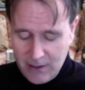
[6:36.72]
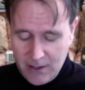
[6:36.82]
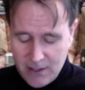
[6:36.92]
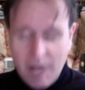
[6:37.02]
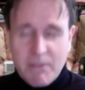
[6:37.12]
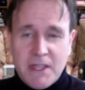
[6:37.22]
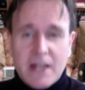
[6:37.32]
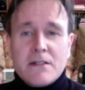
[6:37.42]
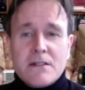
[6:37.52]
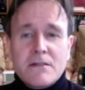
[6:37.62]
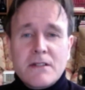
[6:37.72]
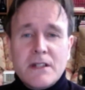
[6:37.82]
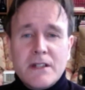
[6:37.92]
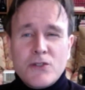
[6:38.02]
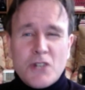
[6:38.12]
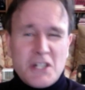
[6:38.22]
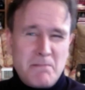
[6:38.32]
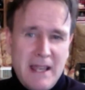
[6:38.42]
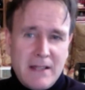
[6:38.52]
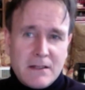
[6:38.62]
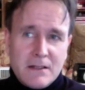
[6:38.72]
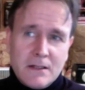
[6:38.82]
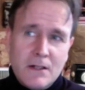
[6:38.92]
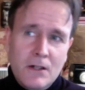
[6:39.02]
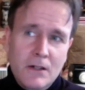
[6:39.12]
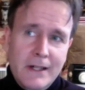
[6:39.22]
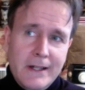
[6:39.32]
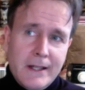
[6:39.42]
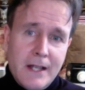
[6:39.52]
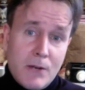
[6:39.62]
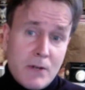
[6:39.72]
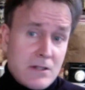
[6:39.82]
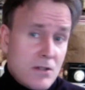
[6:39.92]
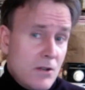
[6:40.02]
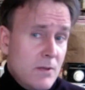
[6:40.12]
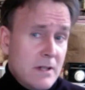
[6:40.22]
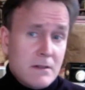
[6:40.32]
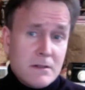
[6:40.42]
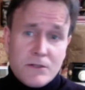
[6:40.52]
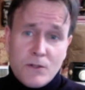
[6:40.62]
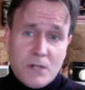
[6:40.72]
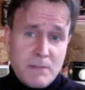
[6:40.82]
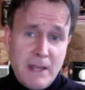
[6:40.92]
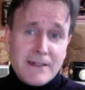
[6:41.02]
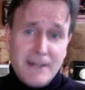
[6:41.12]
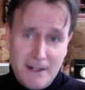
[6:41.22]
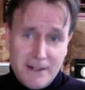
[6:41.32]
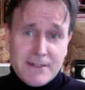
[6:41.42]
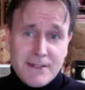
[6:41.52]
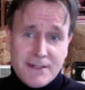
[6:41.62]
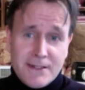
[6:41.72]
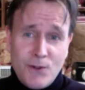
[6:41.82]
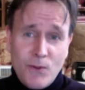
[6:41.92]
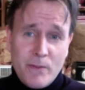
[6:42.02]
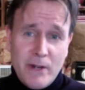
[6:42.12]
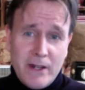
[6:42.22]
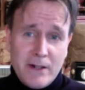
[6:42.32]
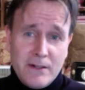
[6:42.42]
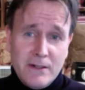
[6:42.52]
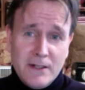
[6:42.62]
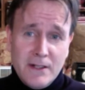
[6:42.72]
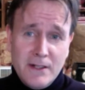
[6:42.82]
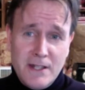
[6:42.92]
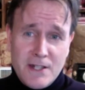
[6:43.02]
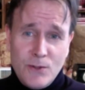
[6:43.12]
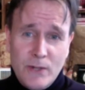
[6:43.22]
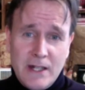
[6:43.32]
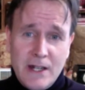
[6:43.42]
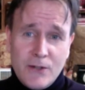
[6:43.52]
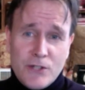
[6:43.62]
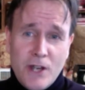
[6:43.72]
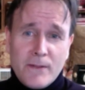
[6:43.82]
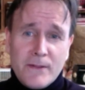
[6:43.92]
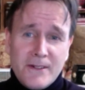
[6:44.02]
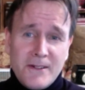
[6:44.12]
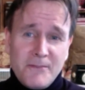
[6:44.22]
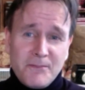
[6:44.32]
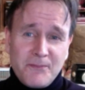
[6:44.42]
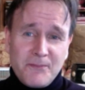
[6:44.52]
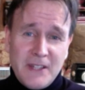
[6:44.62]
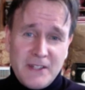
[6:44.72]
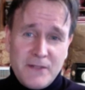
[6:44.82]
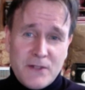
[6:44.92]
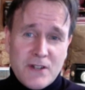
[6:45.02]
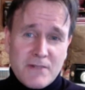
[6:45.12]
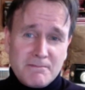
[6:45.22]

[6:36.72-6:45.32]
some things. Do you expect only hardware and software, or do you expect that the software maker is doing a good job in the future?